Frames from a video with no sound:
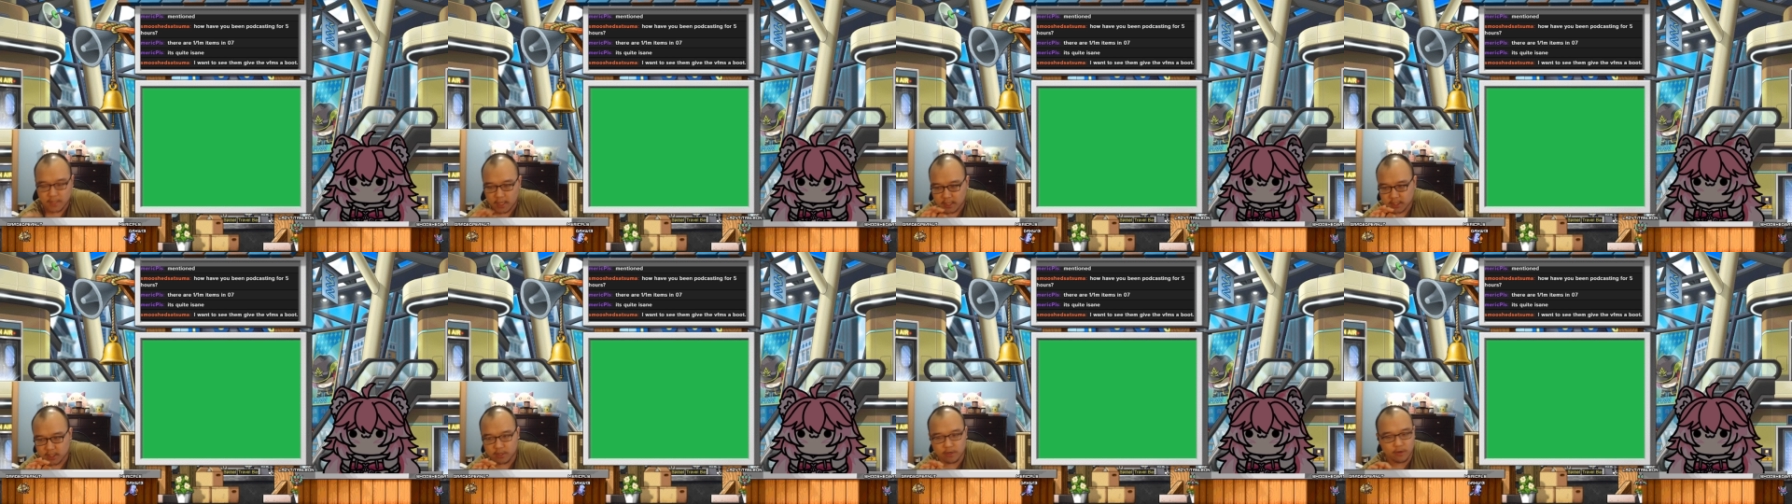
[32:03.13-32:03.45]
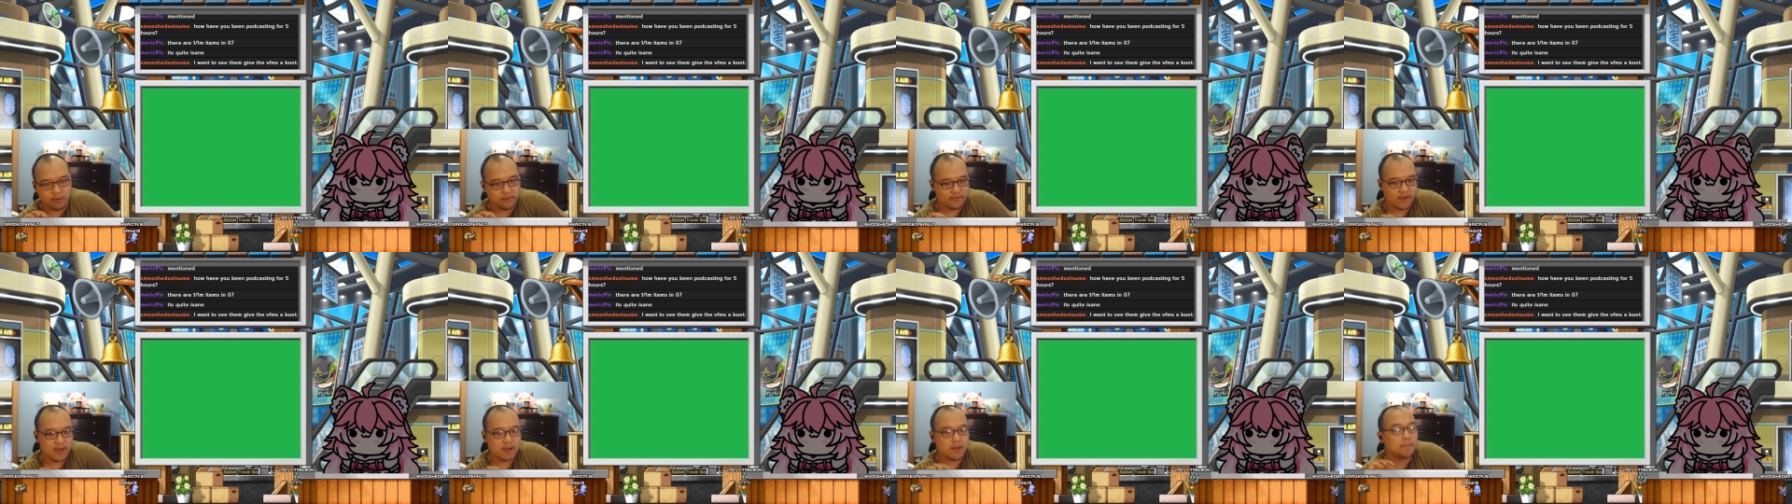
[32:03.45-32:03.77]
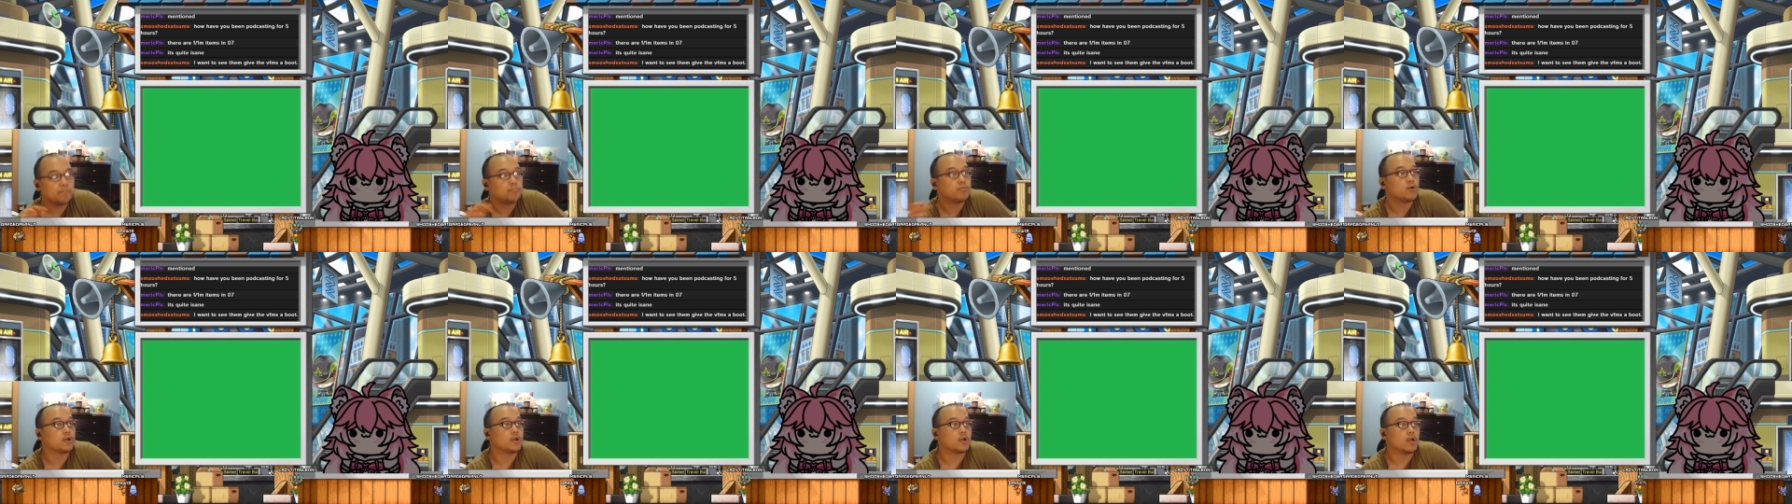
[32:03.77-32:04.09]
Actually, in
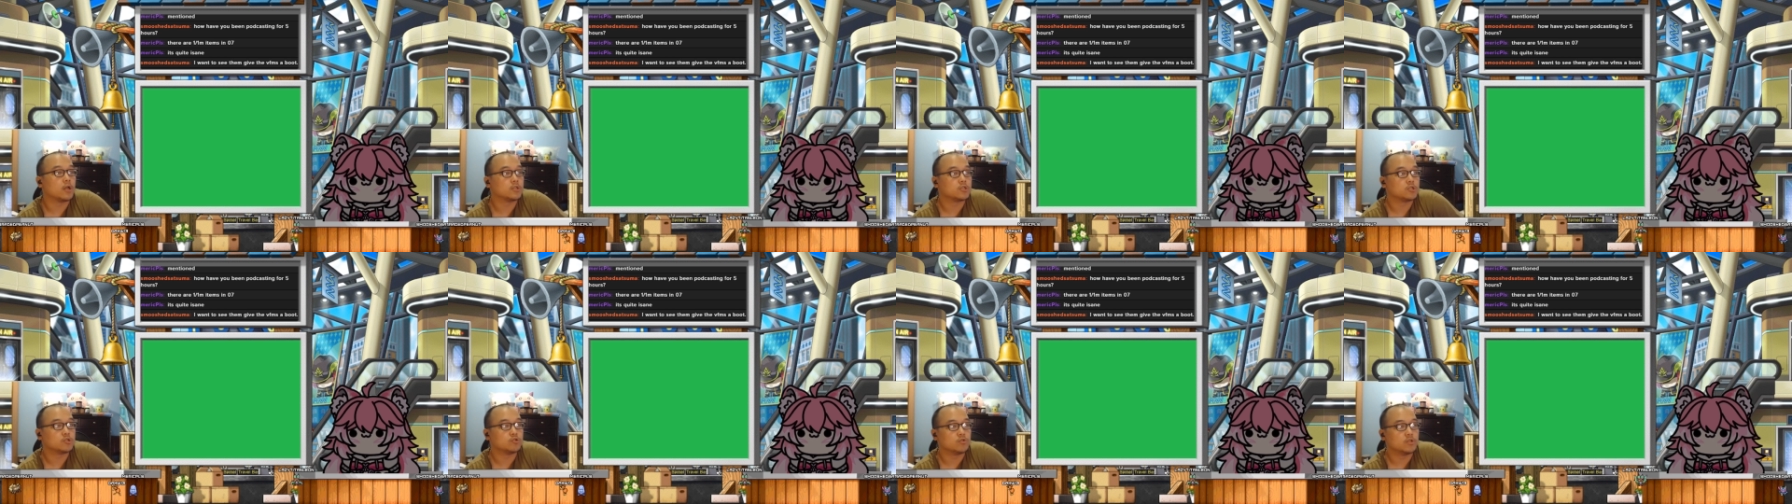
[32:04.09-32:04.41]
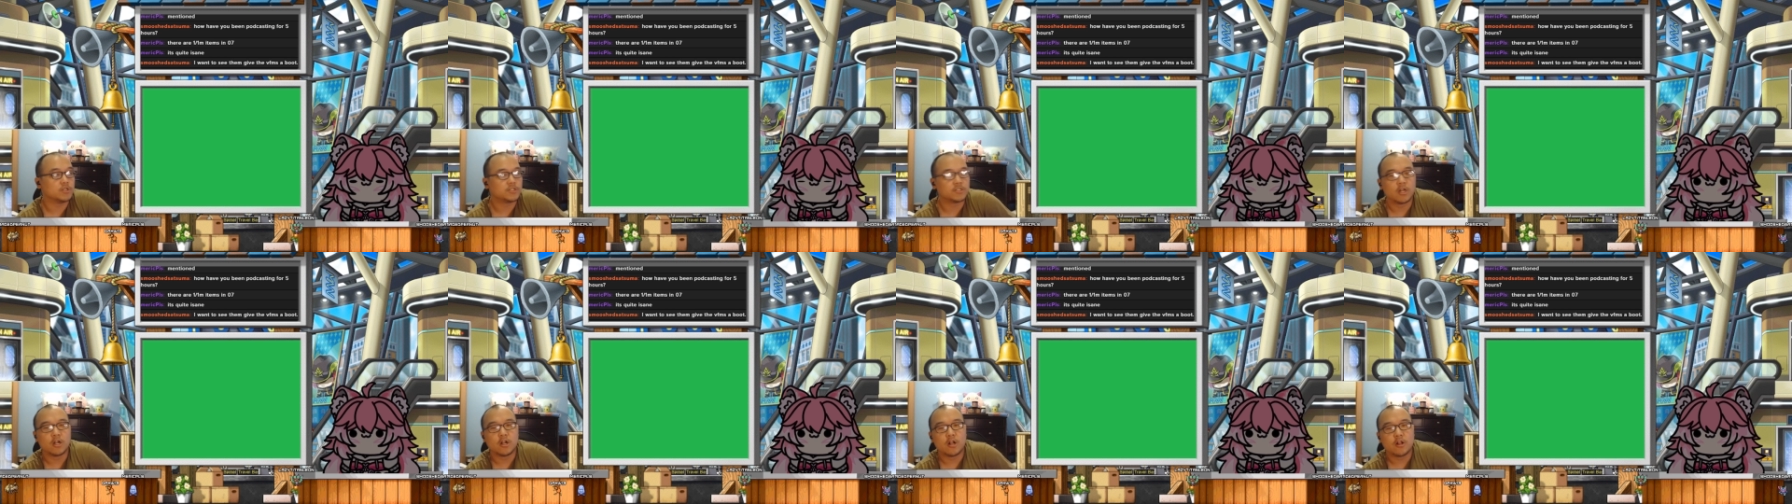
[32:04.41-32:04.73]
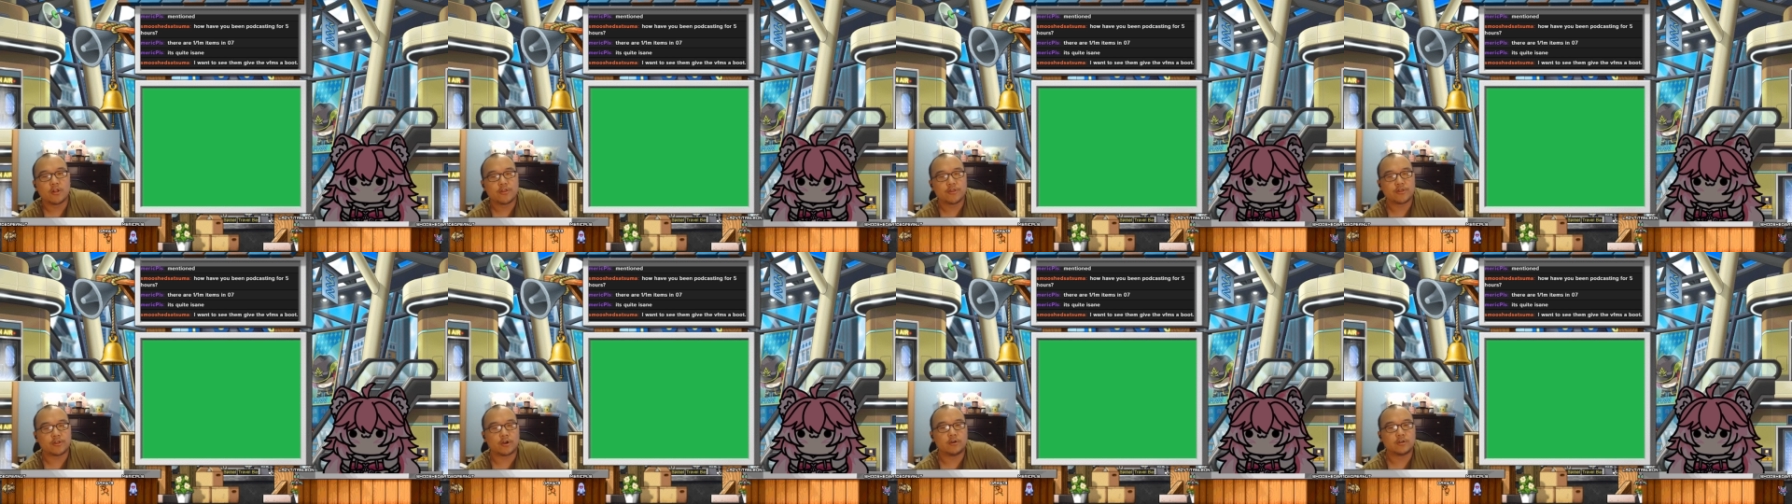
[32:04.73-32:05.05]
fact, put it on the to-do list.
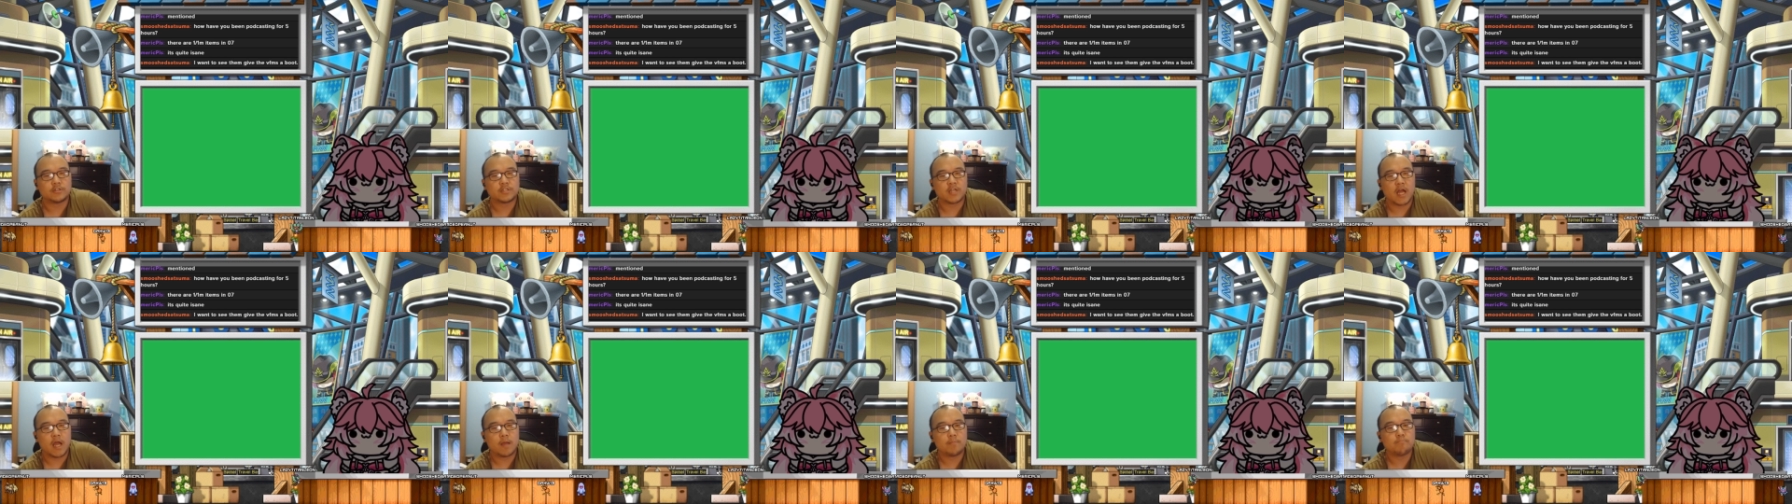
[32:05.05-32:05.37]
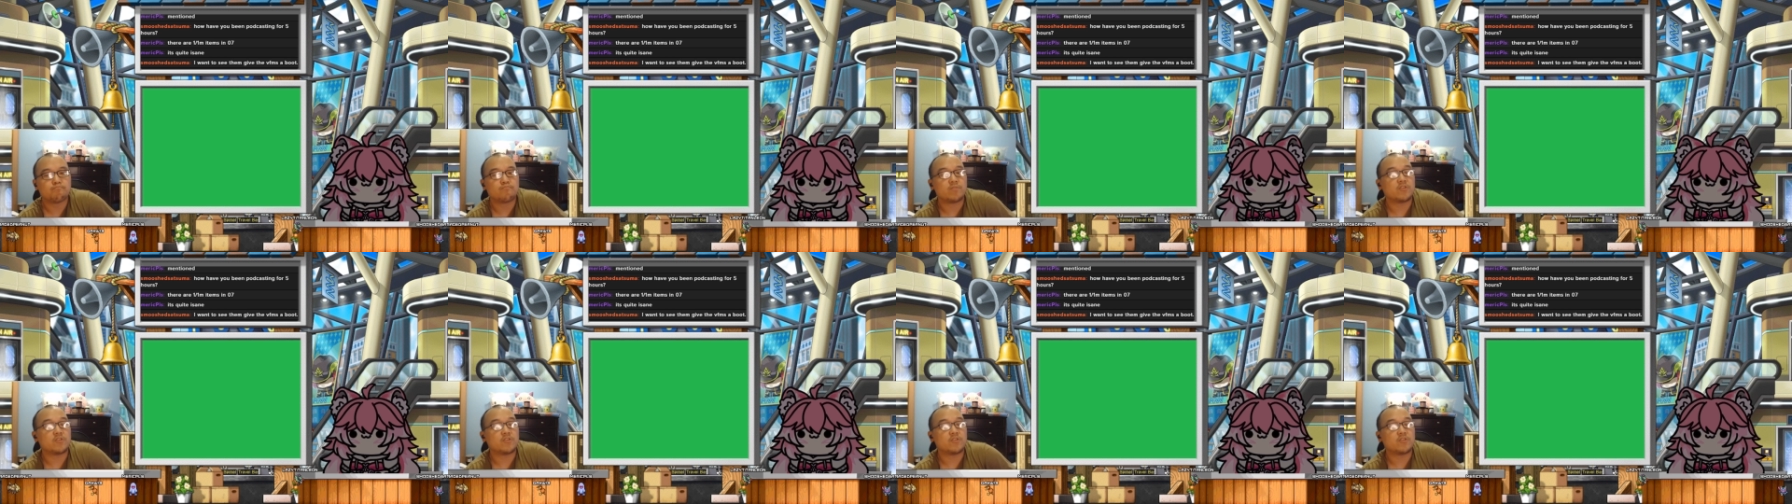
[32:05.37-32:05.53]
Third time,